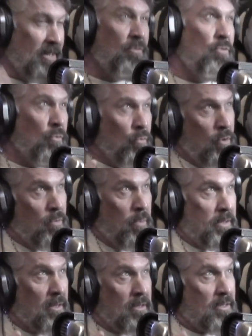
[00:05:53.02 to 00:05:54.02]
in the room
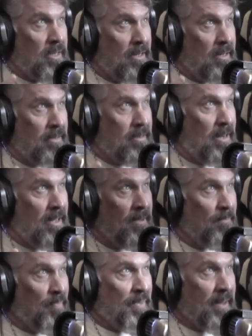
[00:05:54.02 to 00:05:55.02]
with us, isn't it?
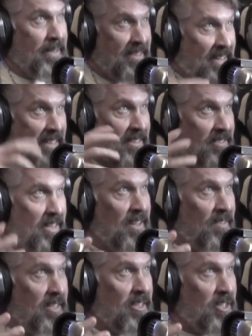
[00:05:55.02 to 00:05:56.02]
Like, doesn't it
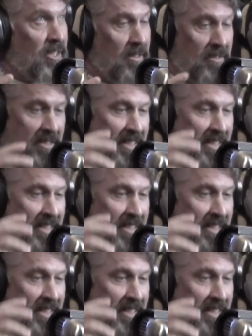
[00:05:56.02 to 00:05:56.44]
give you the chills? He's